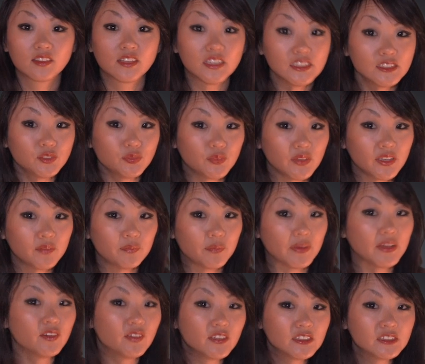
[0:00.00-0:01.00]
This week,
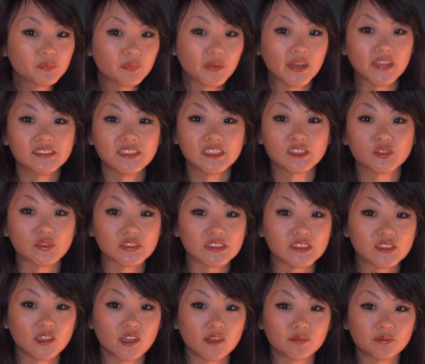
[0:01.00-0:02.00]
Bitcoin's price has
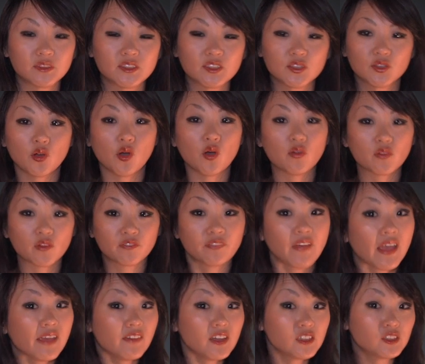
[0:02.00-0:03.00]
risen up to over
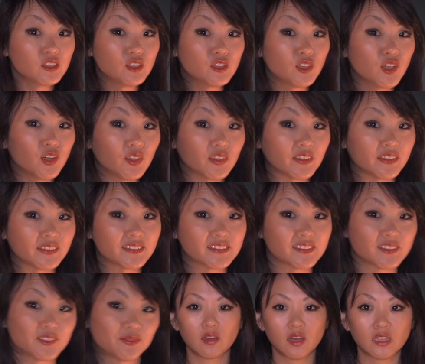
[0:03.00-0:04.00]

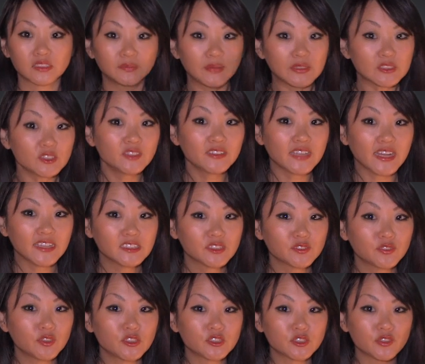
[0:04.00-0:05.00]
$500. A special task
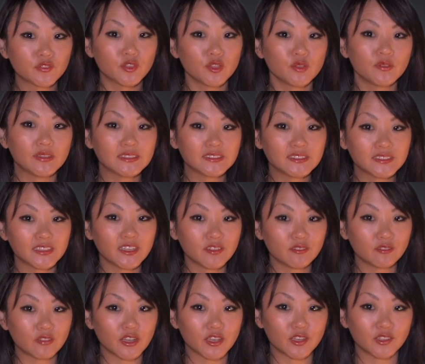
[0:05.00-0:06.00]
force of U.S. state
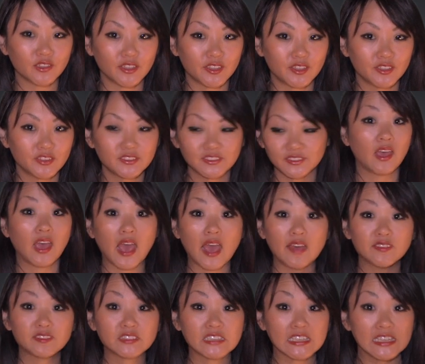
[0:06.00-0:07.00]
regulators
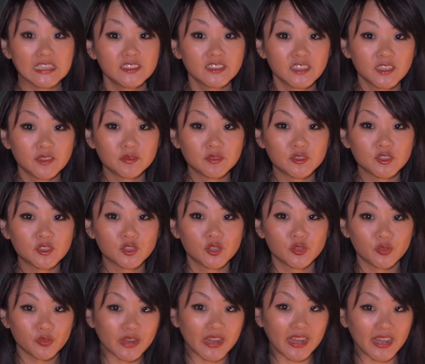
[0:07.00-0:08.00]
have teamed up to
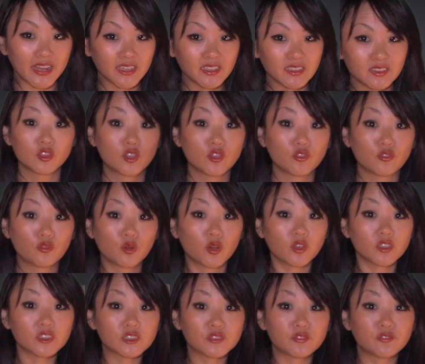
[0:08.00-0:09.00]
create the
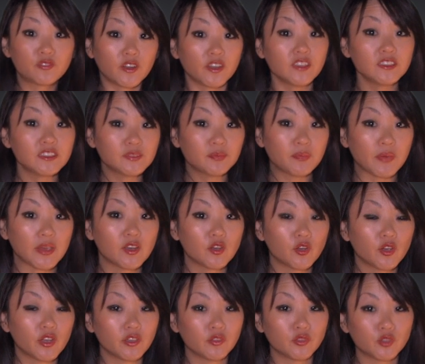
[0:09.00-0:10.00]
world's first
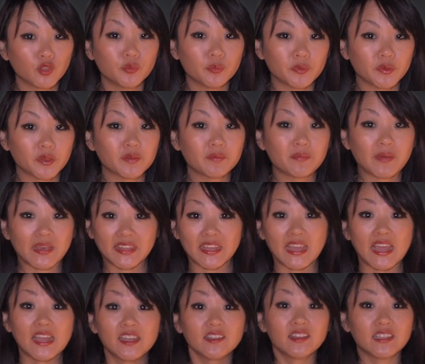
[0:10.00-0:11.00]
Bitcoin rulebook by the
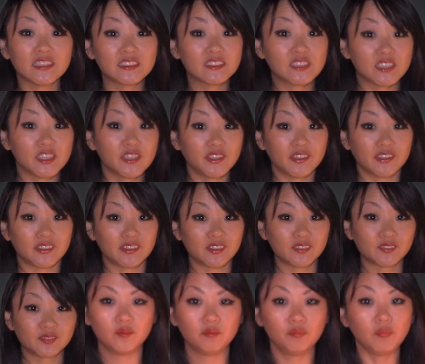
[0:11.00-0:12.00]
end of this year.
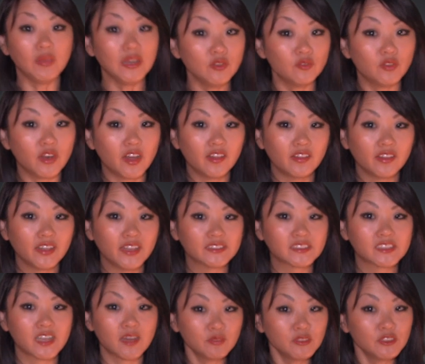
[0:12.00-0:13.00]
Meanwhile, it has
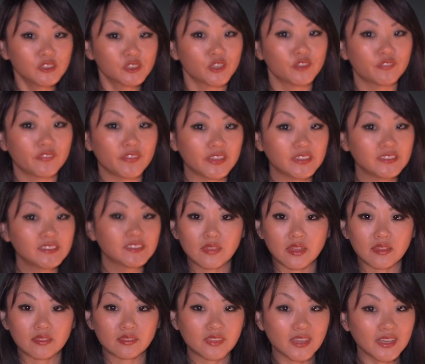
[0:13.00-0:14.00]
come to surface
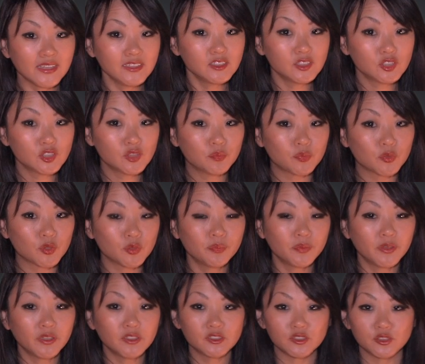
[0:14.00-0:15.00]
that thanks to
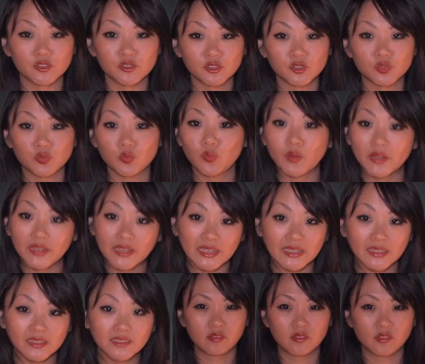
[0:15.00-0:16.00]
Bloomberg News
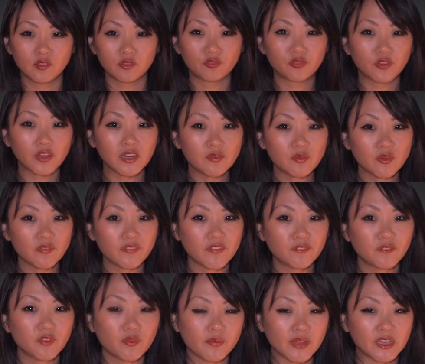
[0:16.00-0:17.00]
winning the Freedom of
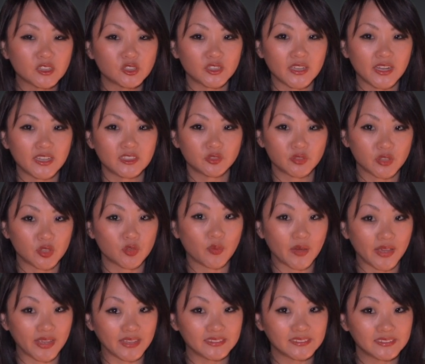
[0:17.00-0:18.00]
Information Act
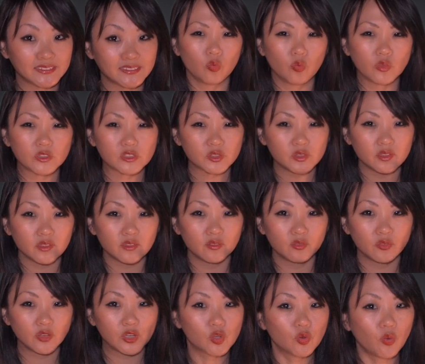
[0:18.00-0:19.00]
request, which
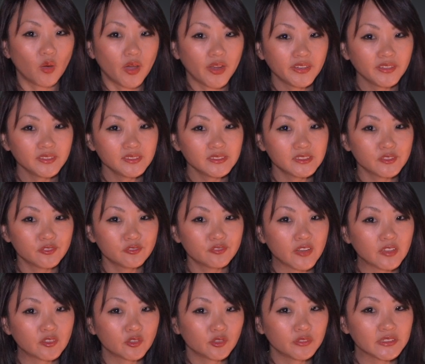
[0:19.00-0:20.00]
requires the
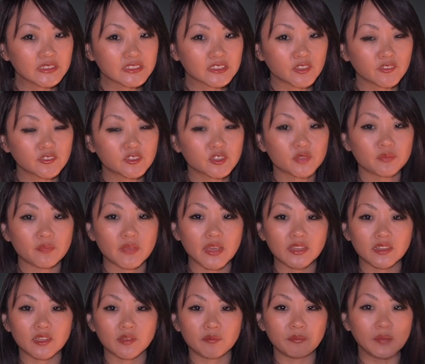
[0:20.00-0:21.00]
Federal Reserve to
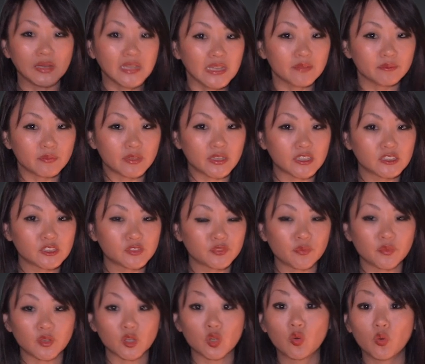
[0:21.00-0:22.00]
make their meeting minutes
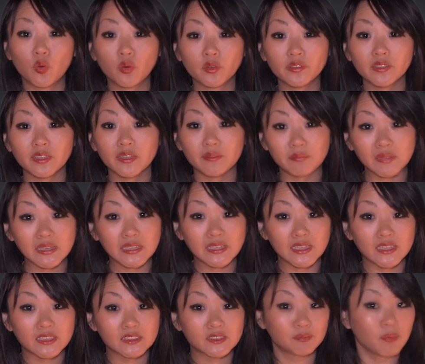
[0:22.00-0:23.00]
from their quarterly
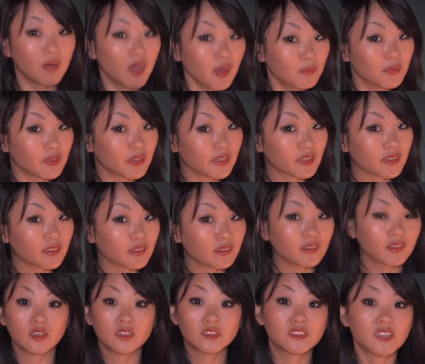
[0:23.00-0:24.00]
meetings public,
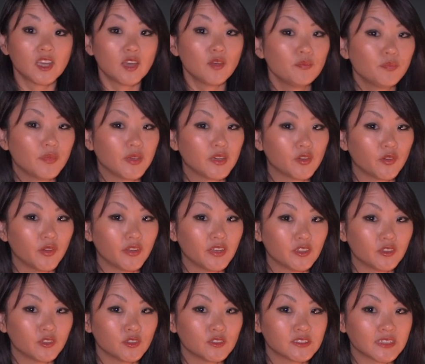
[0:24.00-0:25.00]
some Bitcoin
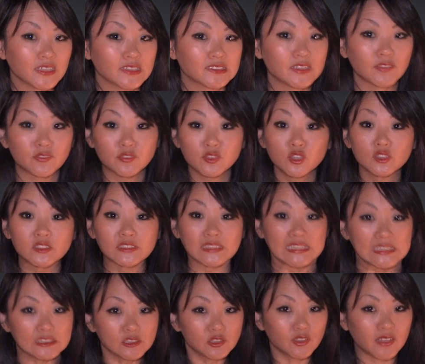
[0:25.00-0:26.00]
enthusiasts have looked
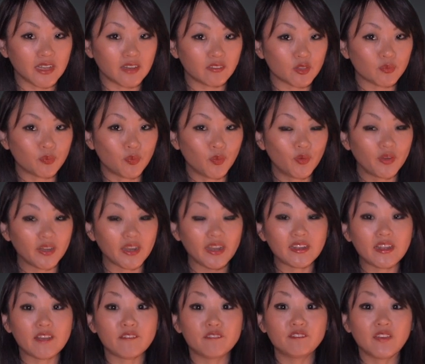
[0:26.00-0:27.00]
into that report and
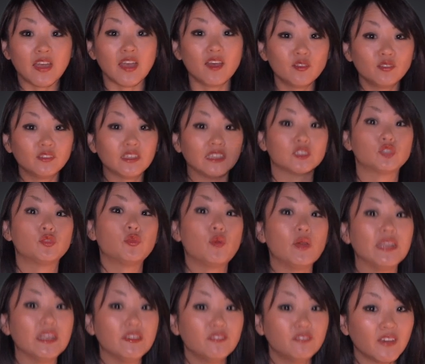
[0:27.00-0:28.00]
have found that
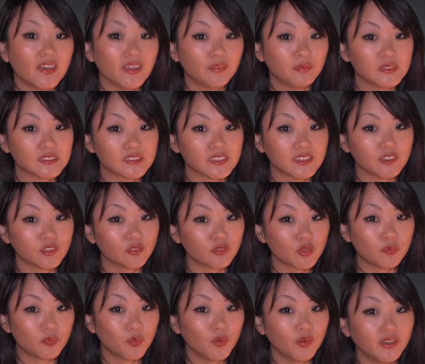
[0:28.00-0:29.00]
25% of the
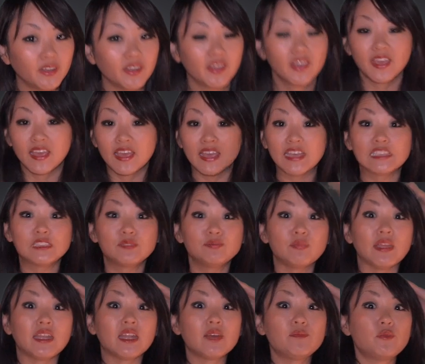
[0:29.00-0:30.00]
report is
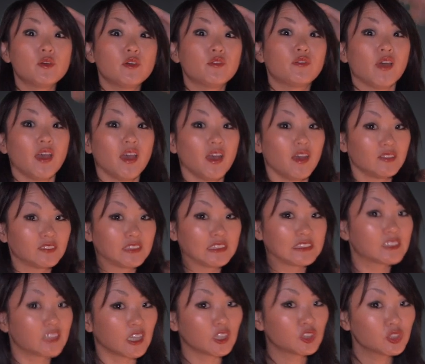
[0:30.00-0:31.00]
made up of
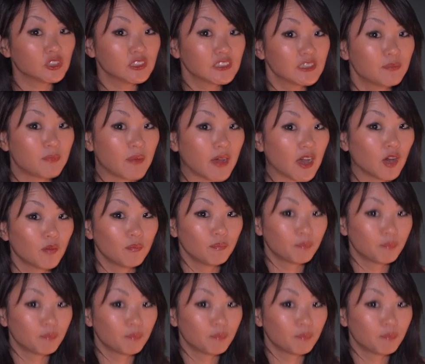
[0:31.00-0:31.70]
discussions about